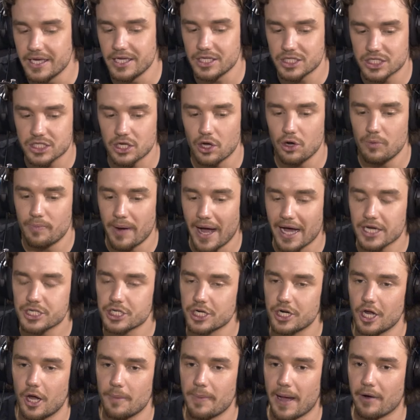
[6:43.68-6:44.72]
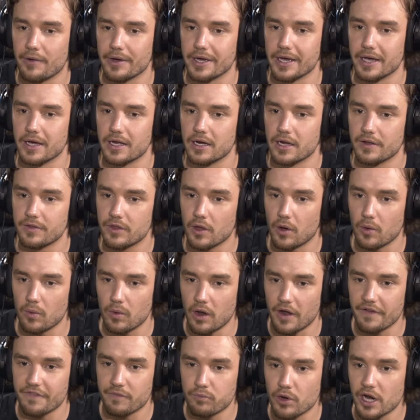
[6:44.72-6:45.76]
he's so passionate about it, and I don't,
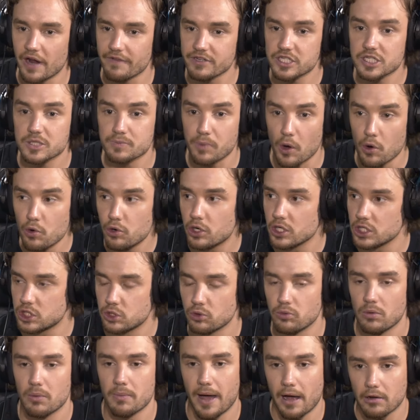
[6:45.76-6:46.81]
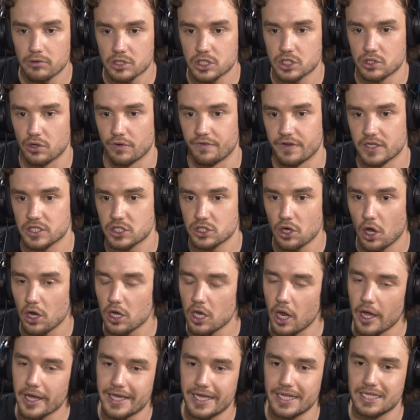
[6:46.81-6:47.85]
like from when I've spoken to him about stuff, it's not
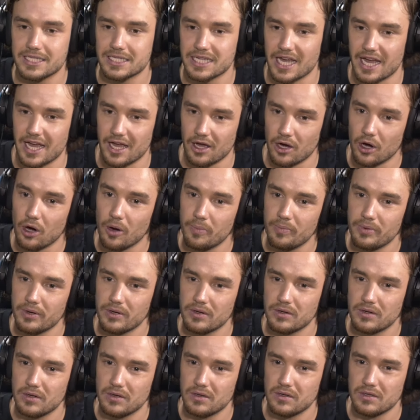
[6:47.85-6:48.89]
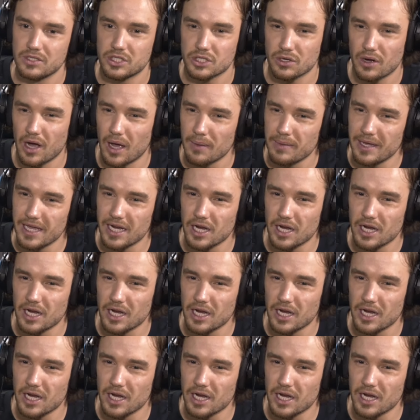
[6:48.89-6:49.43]
like he'd set it up. Do you yeah. know what I